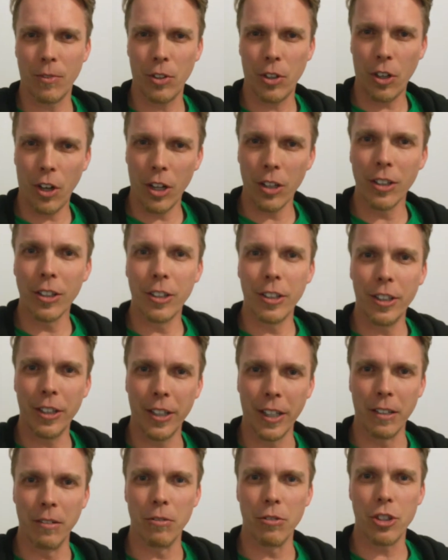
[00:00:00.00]

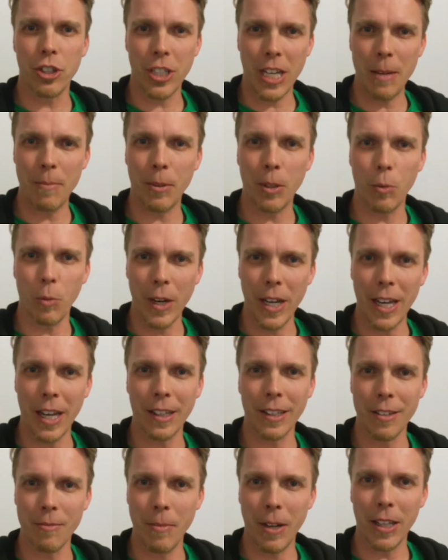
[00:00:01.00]
colored and shaped the way I
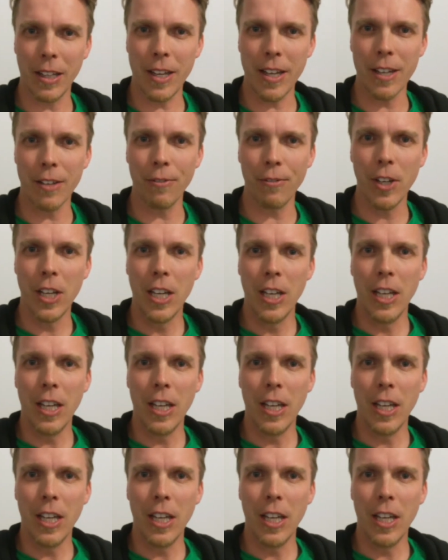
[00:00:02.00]
live my life,